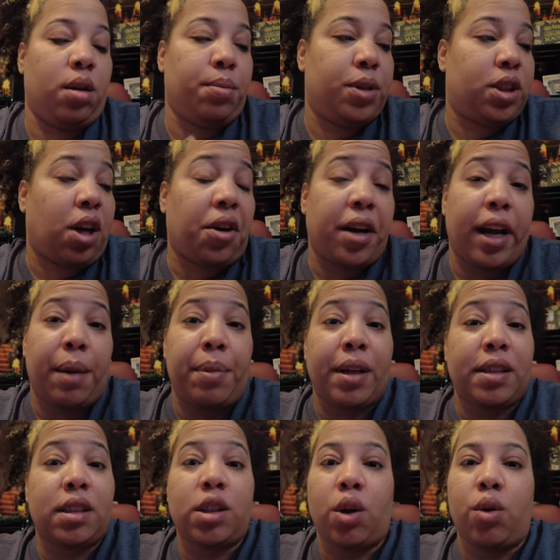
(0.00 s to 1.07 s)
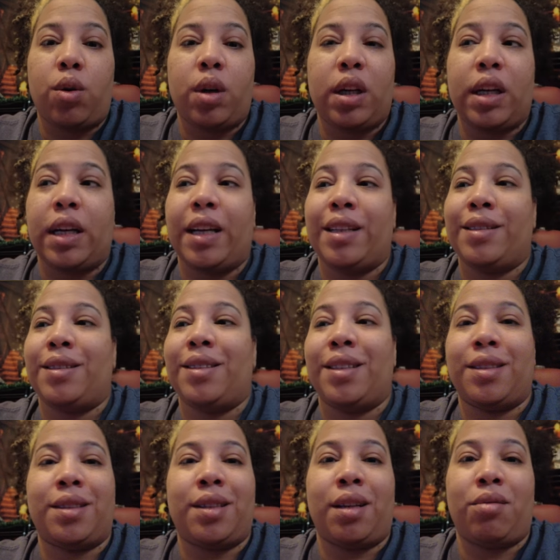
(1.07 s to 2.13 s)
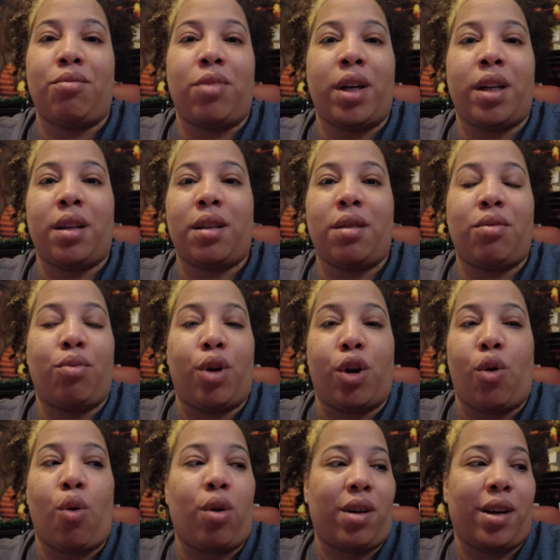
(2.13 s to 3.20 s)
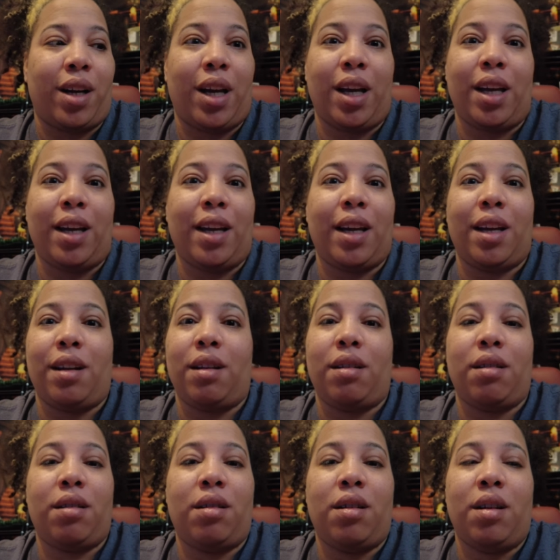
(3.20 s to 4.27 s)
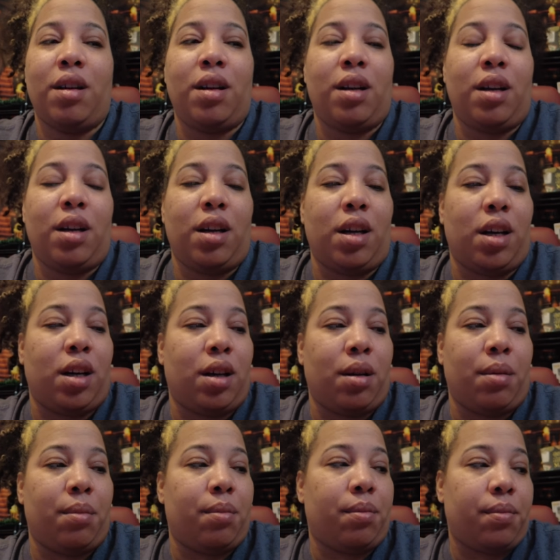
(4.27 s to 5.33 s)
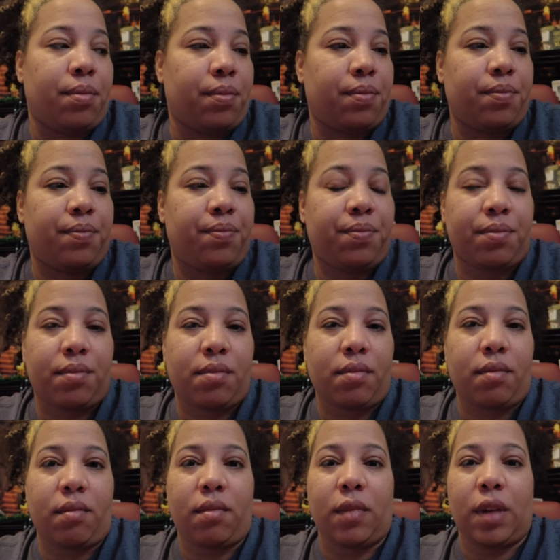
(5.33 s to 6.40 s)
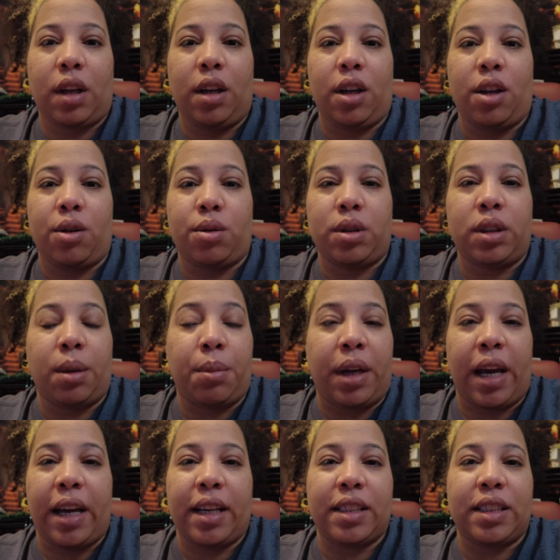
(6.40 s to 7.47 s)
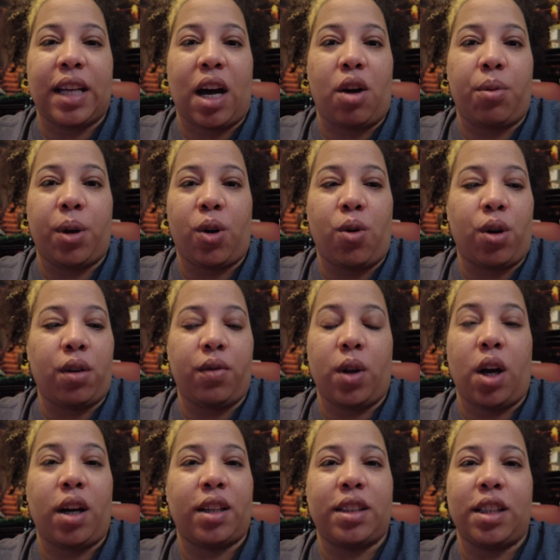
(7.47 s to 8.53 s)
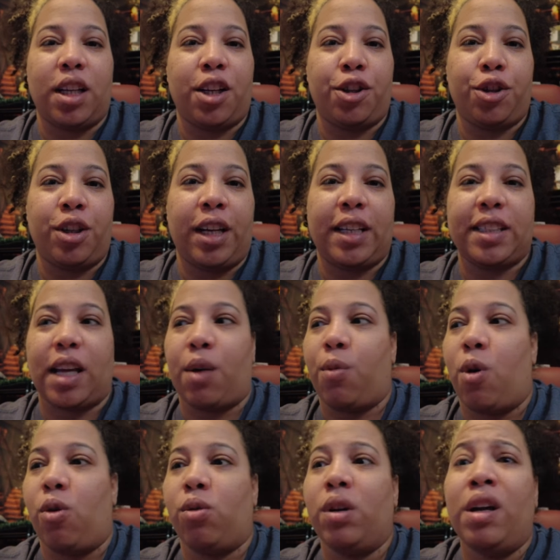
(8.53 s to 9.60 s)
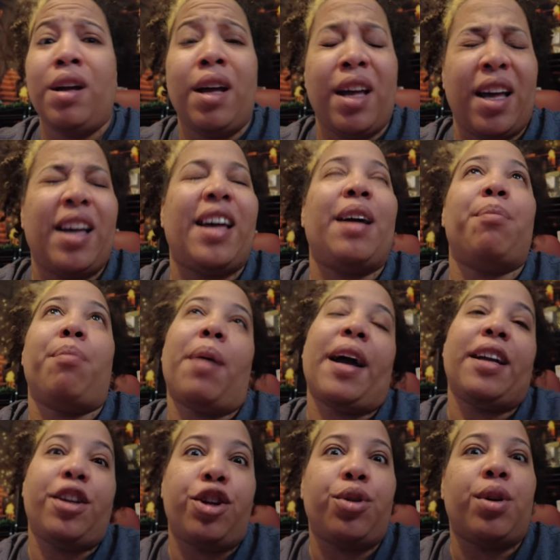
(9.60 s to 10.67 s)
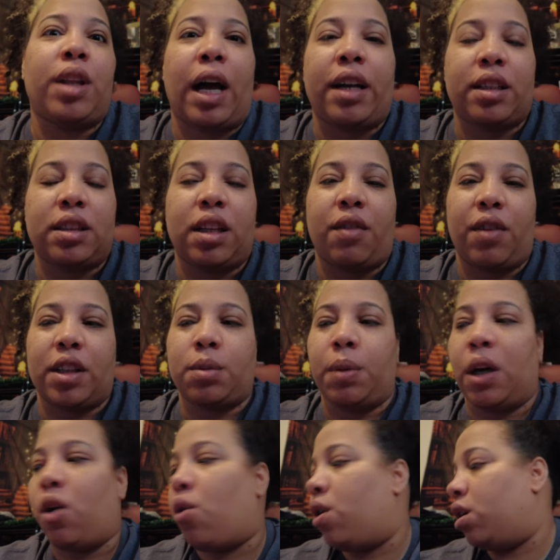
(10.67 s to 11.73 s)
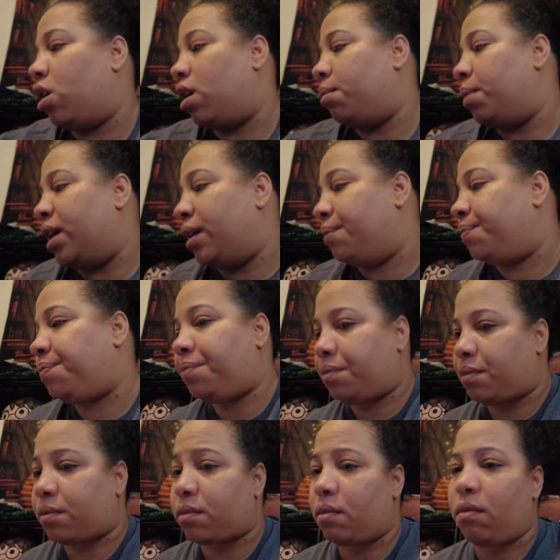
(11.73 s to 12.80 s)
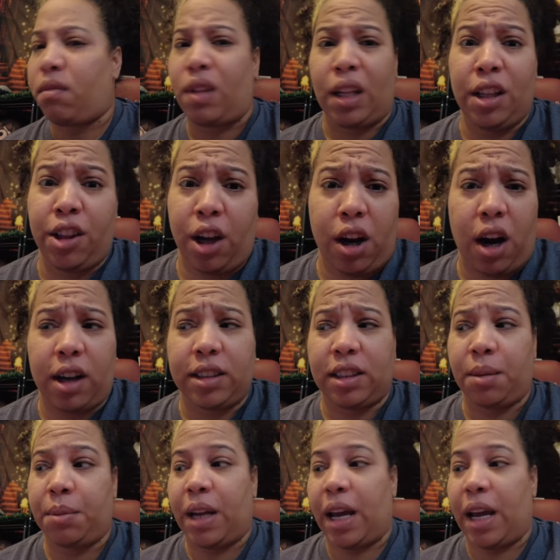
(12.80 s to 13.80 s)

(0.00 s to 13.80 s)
Sorry I've been so inconsistent with recording, and um you know, some days I'll record vlogs and other days I won't. Mind you, a lot of stuff has been going on, but there are some